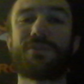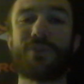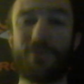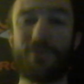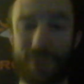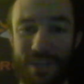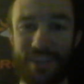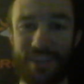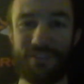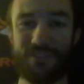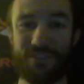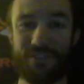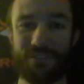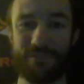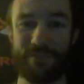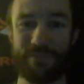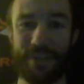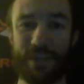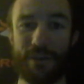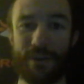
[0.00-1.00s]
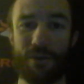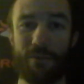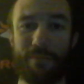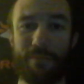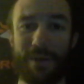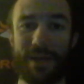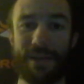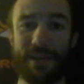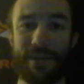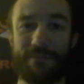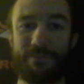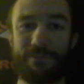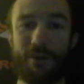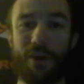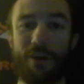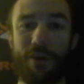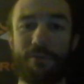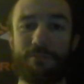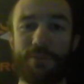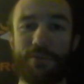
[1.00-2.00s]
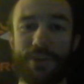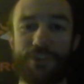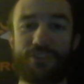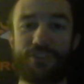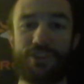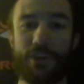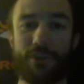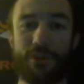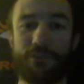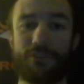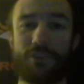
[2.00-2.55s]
locations video on my Fallout Freak channel.